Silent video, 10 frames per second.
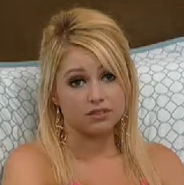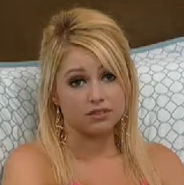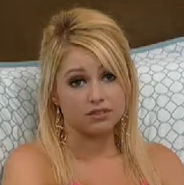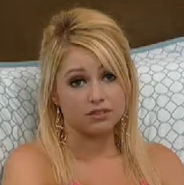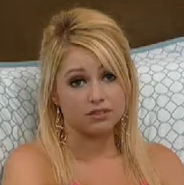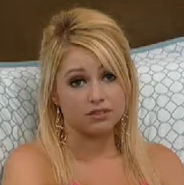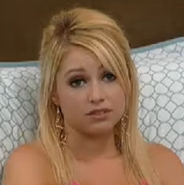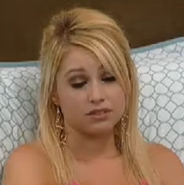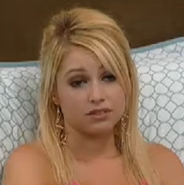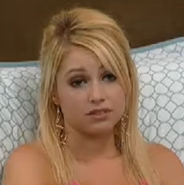
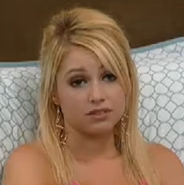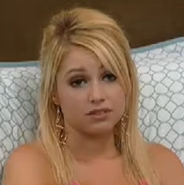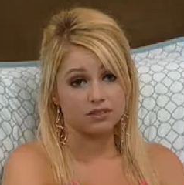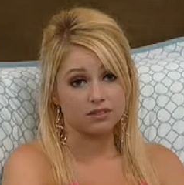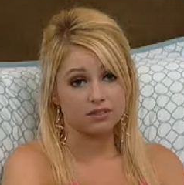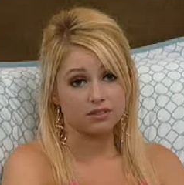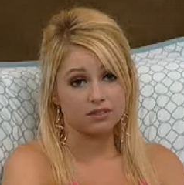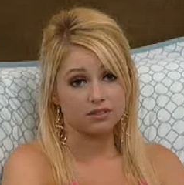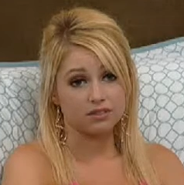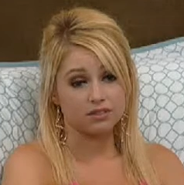
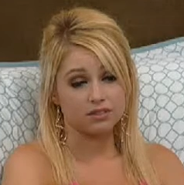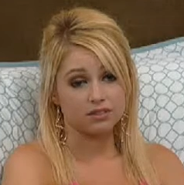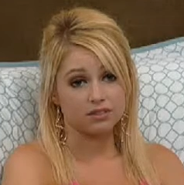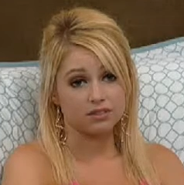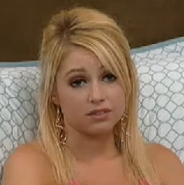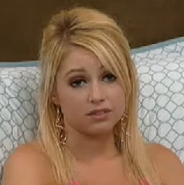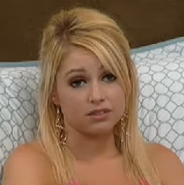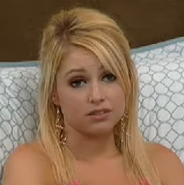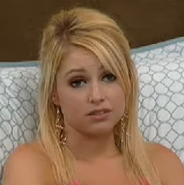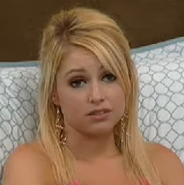
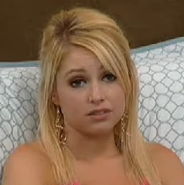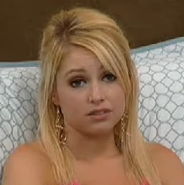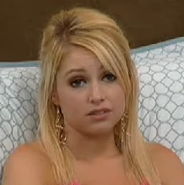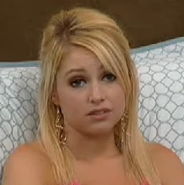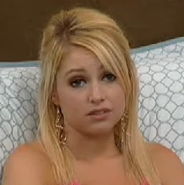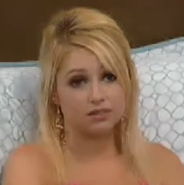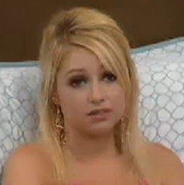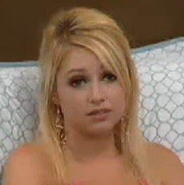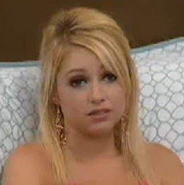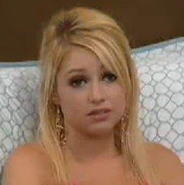
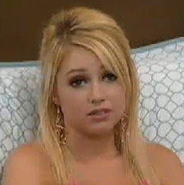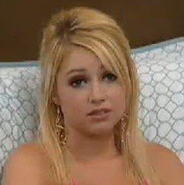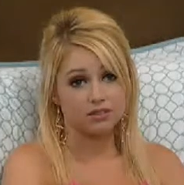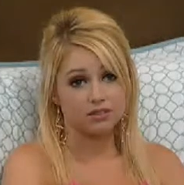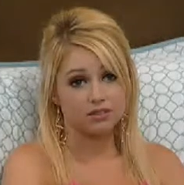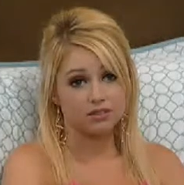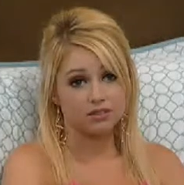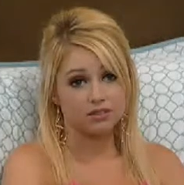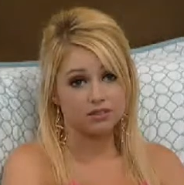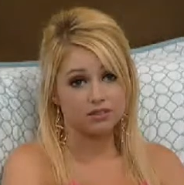
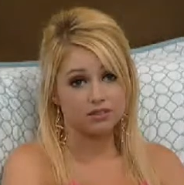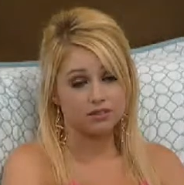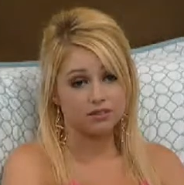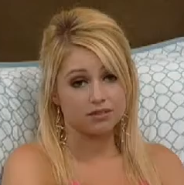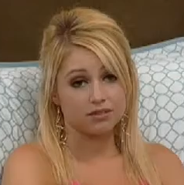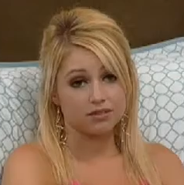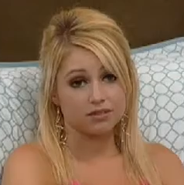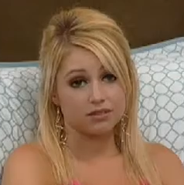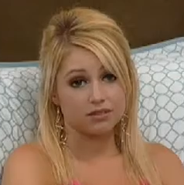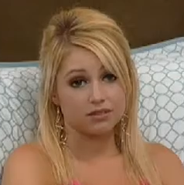
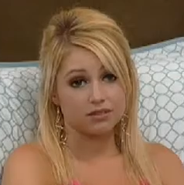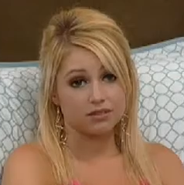[no speech]